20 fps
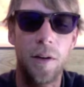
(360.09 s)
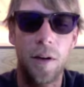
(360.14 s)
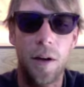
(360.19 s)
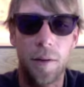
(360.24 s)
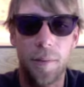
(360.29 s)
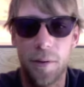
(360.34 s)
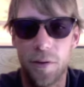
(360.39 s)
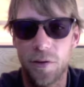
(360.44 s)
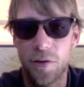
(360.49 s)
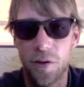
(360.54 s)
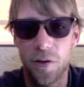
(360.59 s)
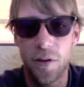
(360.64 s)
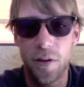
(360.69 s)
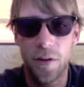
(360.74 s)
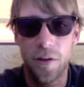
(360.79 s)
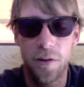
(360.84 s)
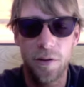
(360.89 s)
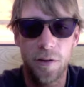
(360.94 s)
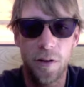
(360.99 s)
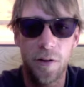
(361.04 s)
I mean, surely
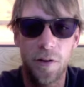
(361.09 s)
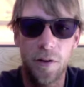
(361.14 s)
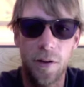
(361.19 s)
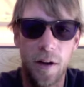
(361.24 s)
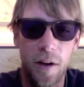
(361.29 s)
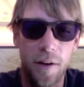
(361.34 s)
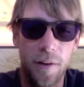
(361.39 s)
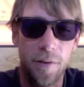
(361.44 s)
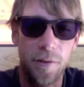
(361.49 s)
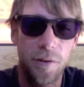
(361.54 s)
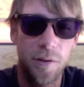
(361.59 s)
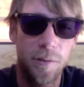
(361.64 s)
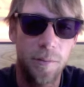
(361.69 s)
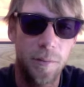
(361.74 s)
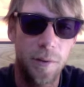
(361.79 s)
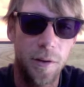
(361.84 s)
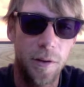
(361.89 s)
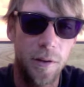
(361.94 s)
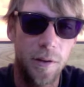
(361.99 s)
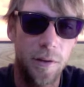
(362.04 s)
there's other knives,
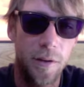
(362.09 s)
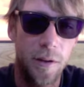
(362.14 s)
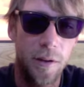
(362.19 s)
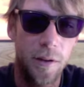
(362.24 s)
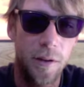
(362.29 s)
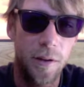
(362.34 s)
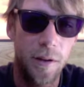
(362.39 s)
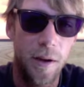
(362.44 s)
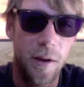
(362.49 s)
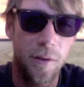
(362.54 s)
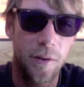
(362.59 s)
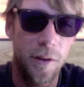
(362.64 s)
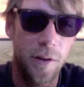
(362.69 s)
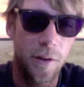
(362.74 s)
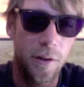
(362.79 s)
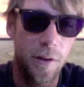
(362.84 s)
but out there